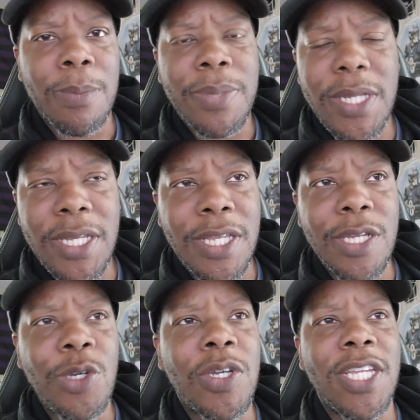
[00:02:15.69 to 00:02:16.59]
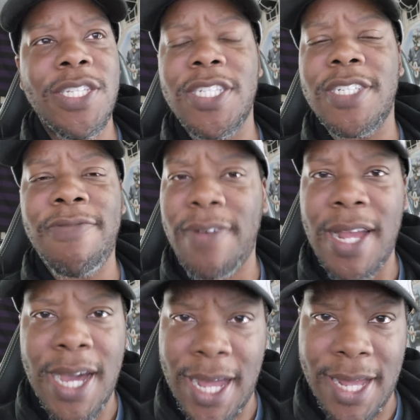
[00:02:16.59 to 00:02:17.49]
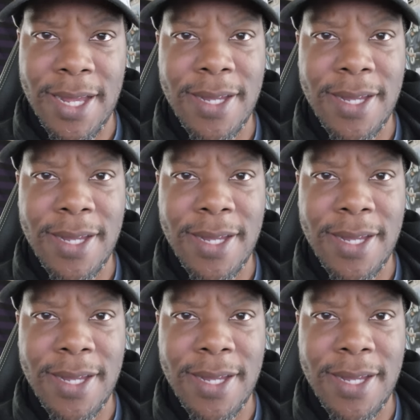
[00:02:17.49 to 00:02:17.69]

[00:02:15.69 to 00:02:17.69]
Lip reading: PQ can just fly.